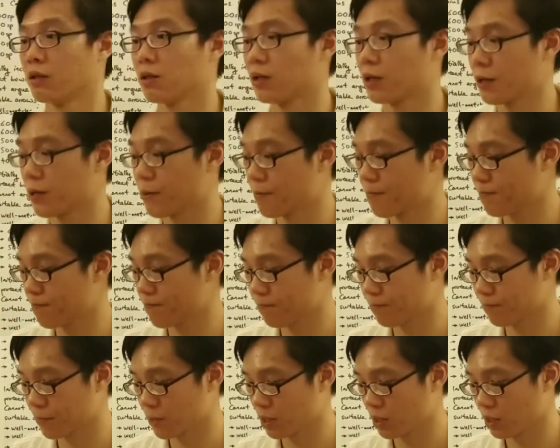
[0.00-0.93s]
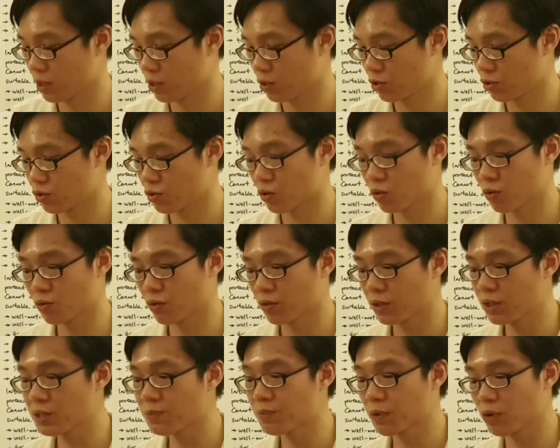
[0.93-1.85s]
Um, so
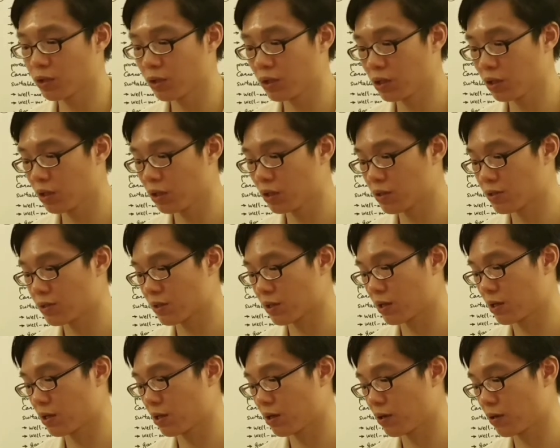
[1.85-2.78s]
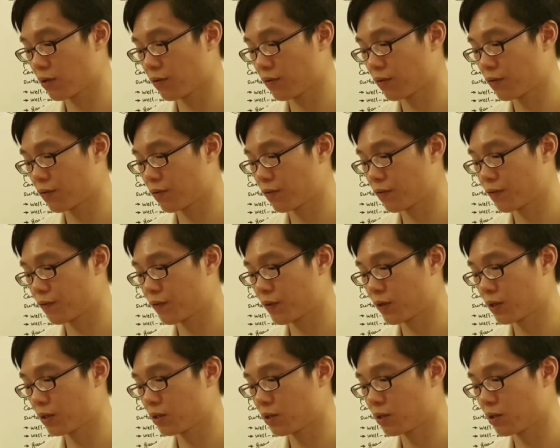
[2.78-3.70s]
this bow here is a
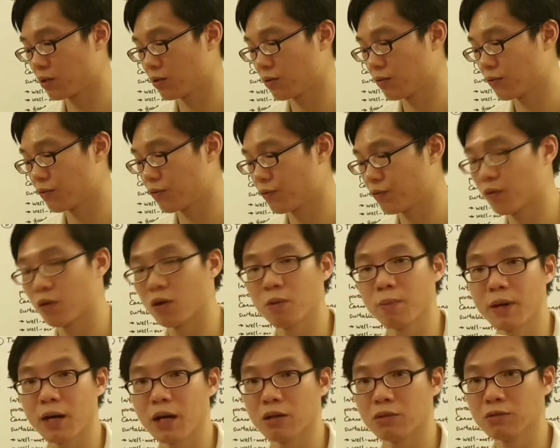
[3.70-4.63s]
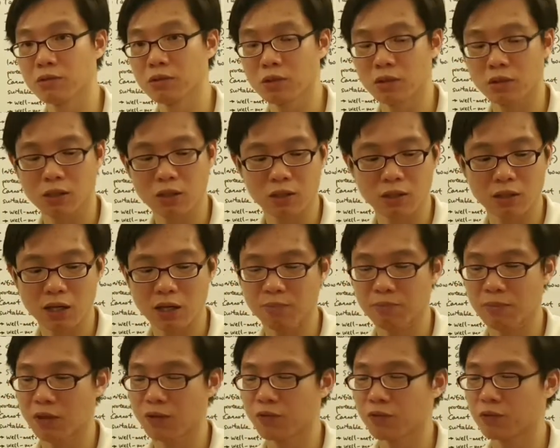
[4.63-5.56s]
34 pound. Uh,
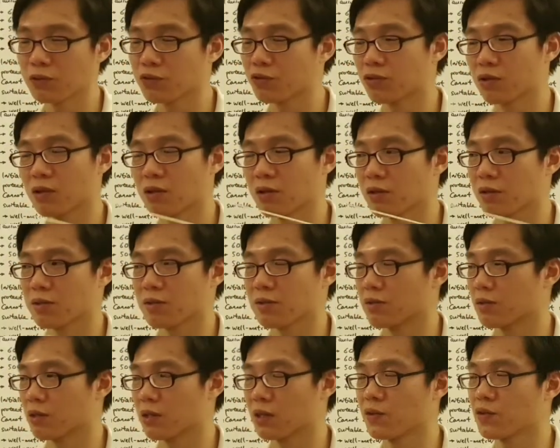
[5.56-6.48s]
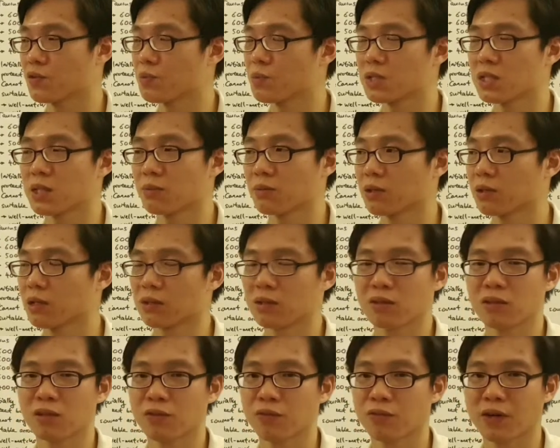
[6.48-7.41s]
at my full draw, gives me something
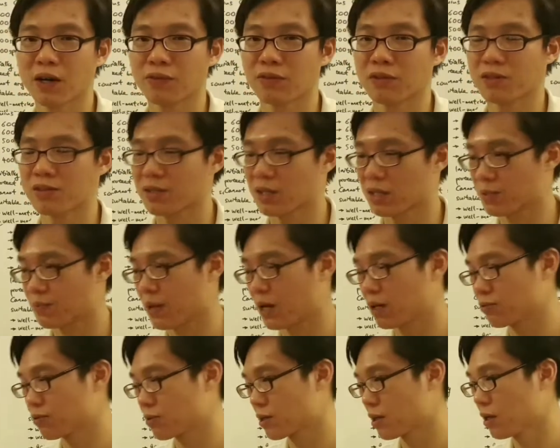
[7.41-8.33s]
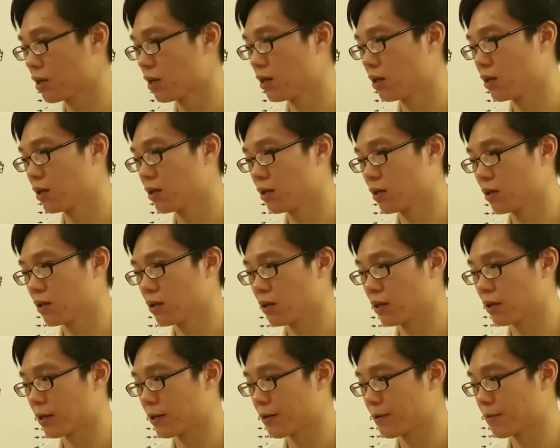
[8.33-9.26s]
like 35, 36 pounds.
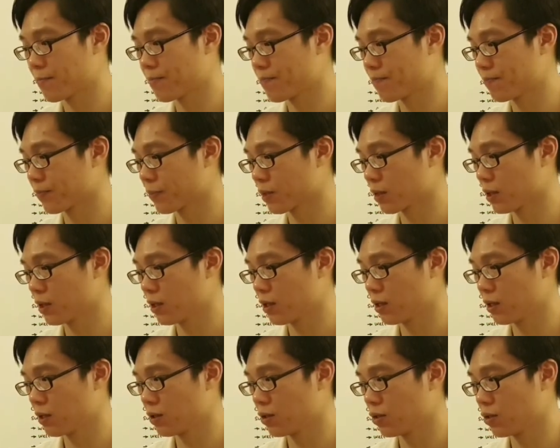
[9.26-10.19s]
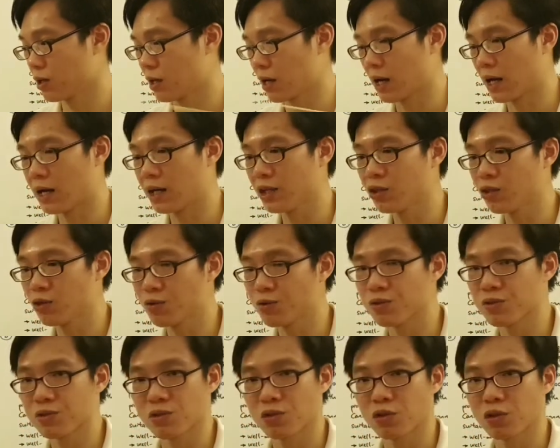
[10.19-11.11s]
Um, I
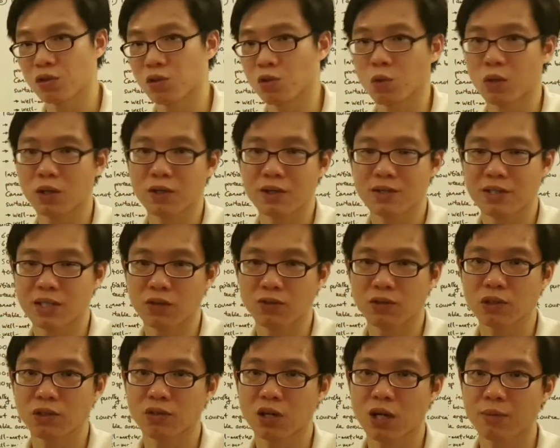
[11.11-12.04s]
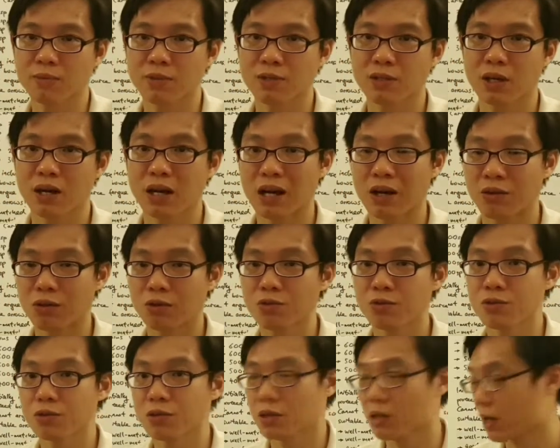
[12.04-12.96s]
use 27 grams
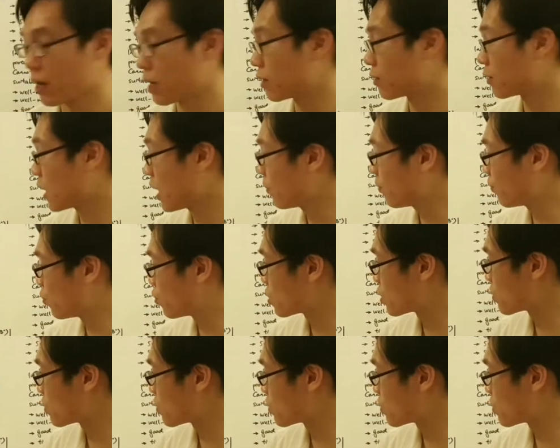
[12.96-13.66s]
arrows, and that